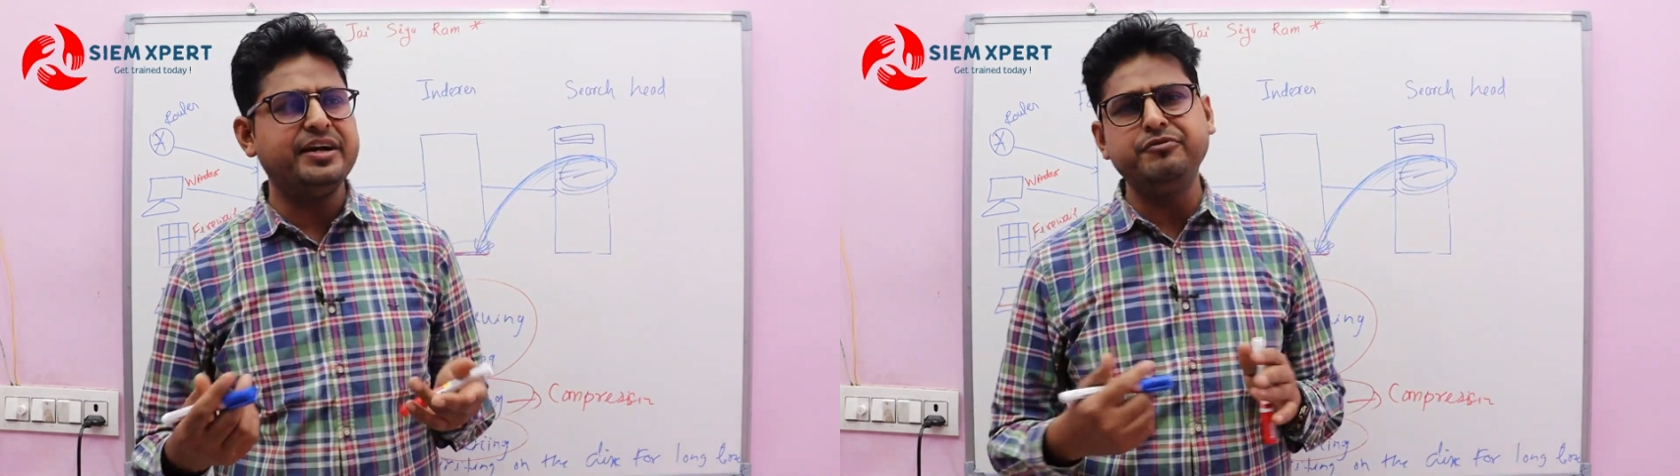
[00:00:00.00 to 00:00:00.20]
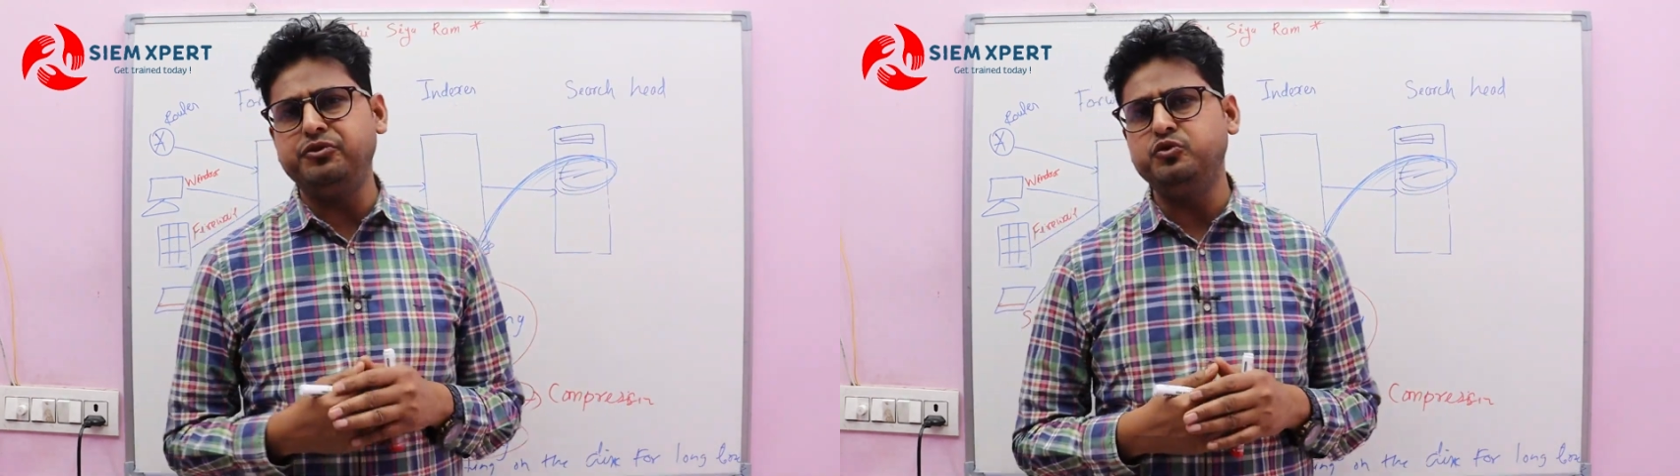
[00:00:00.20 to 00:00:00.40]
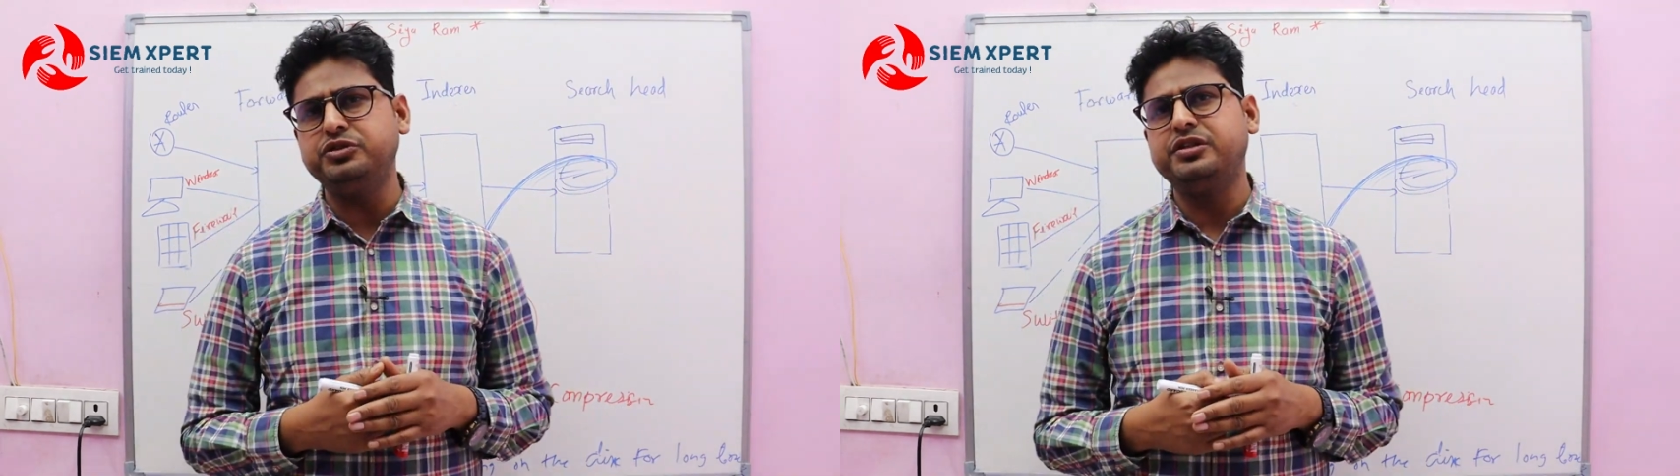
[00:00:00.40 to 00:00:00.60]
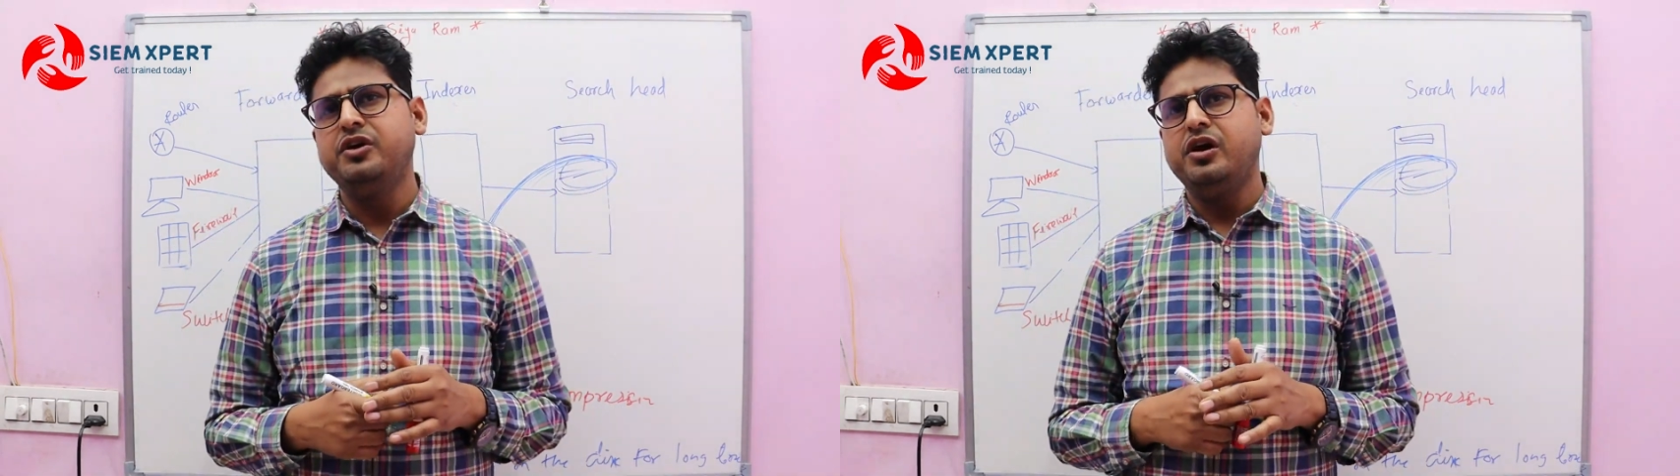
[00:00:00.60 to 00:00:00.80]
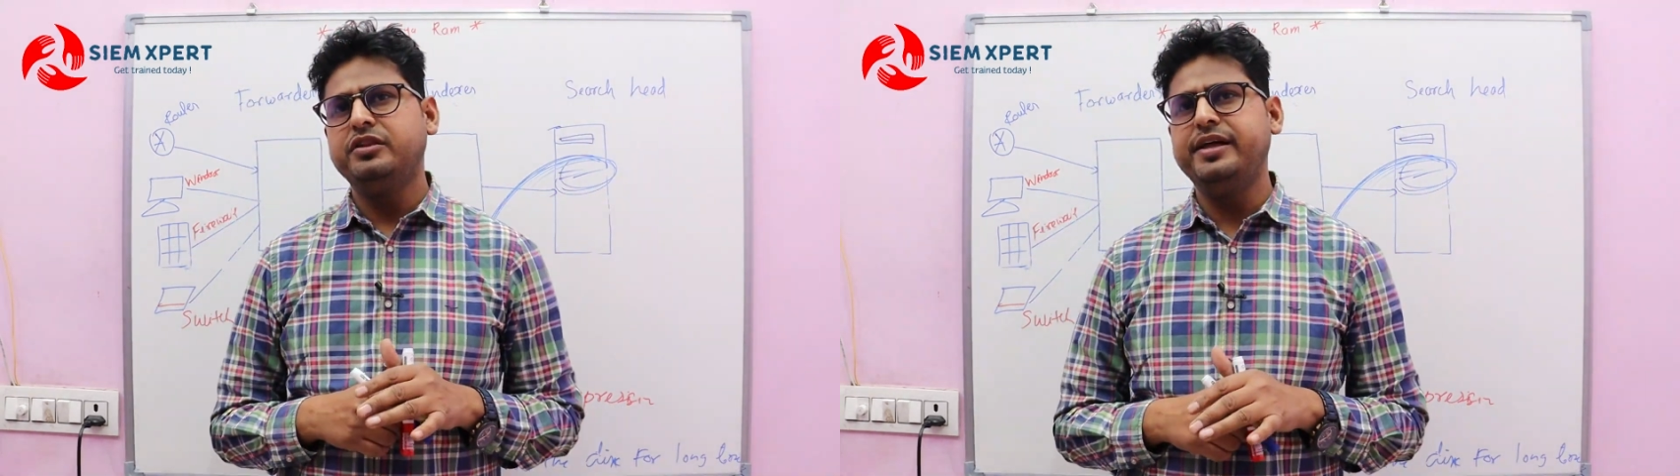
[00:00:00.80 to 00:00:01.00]
confused,
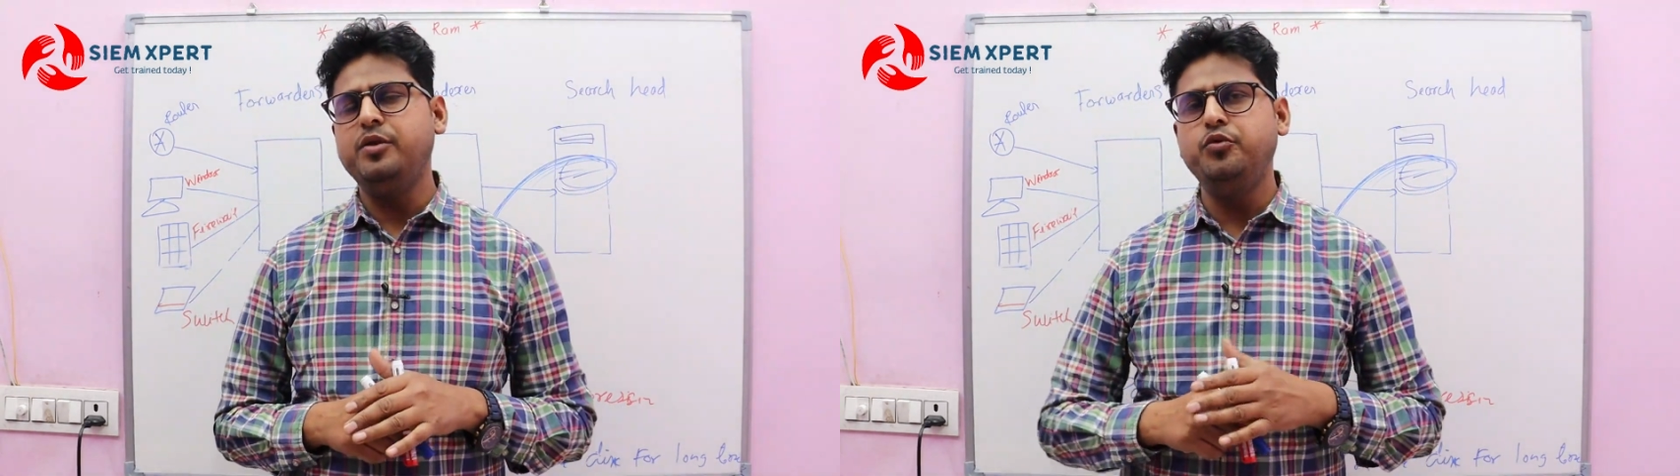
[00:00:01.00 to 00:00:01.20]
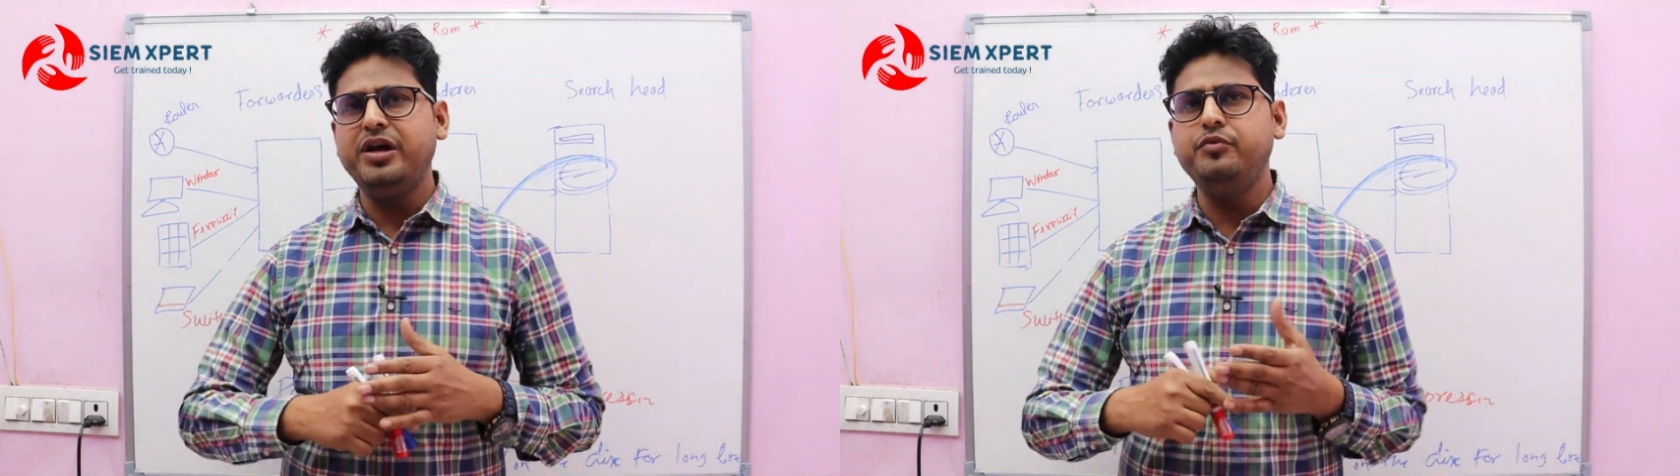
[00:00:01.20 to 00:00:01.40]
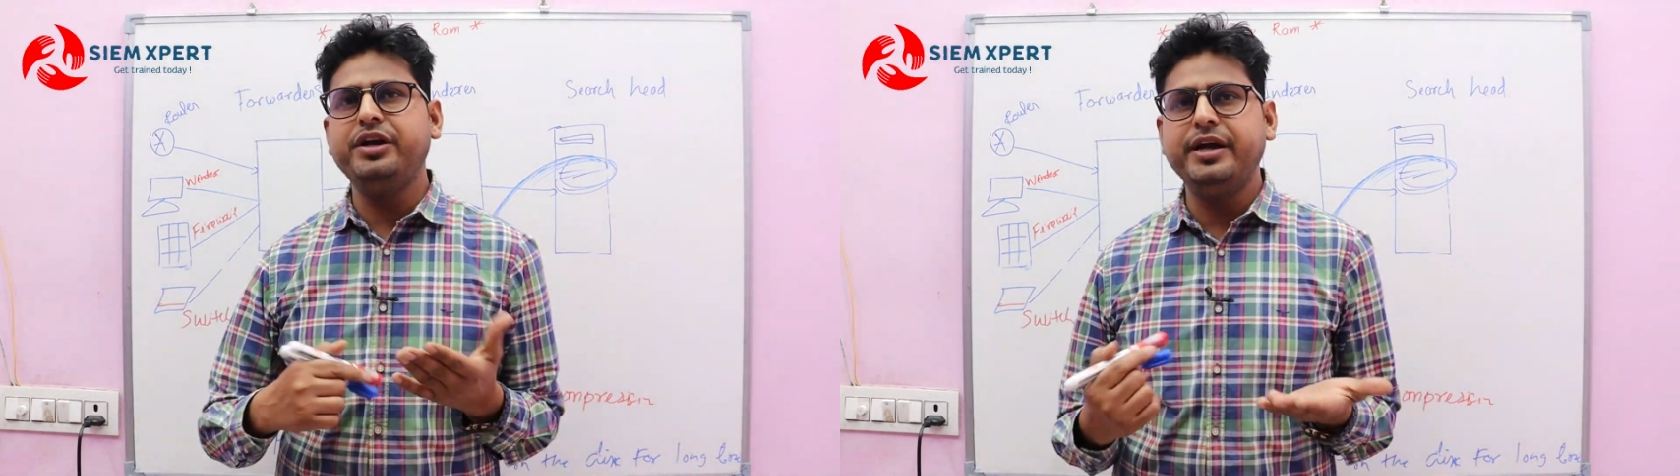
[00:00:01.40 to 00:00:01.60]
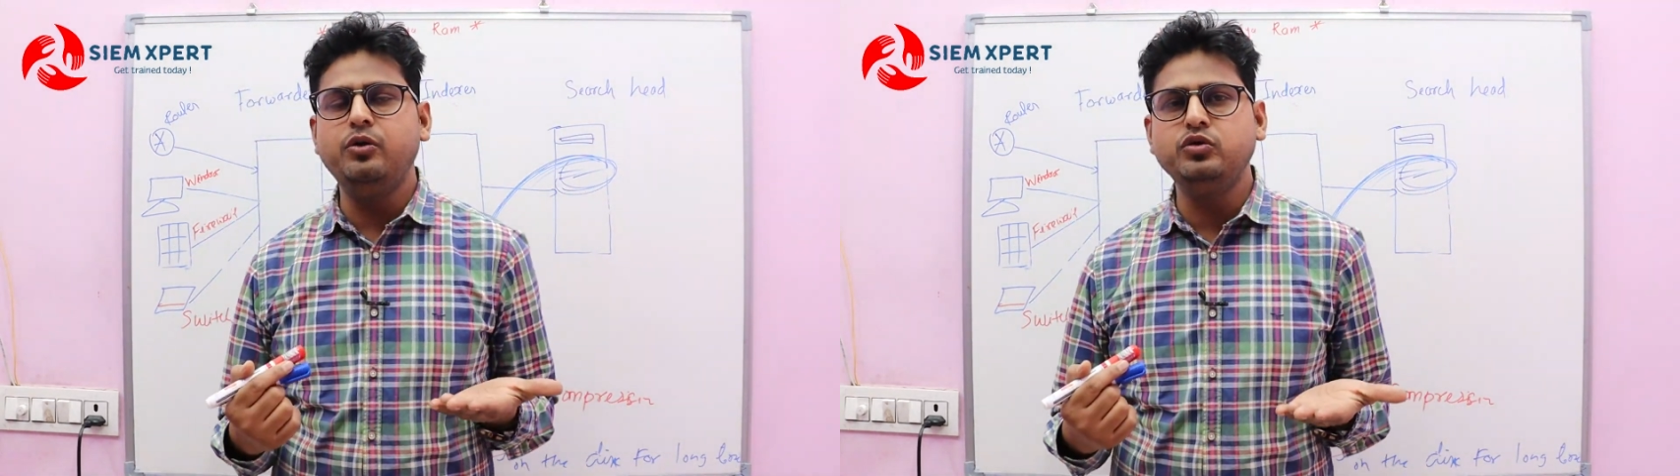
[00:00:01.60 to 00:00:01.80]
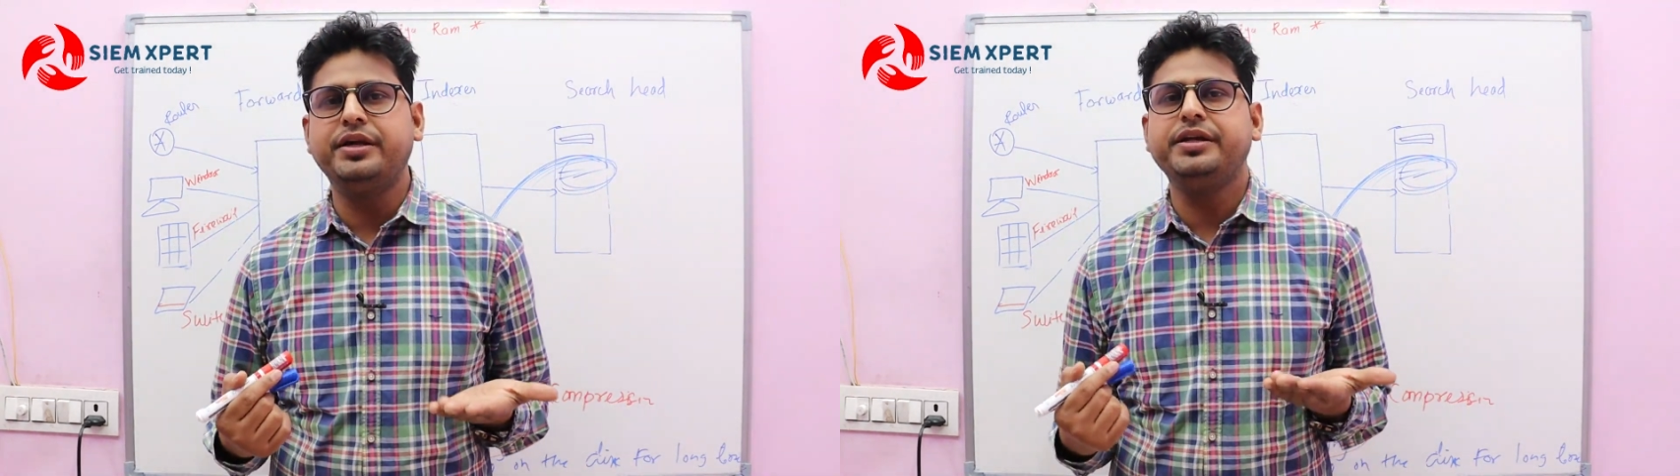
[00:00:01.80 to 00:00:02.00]
then where we can do the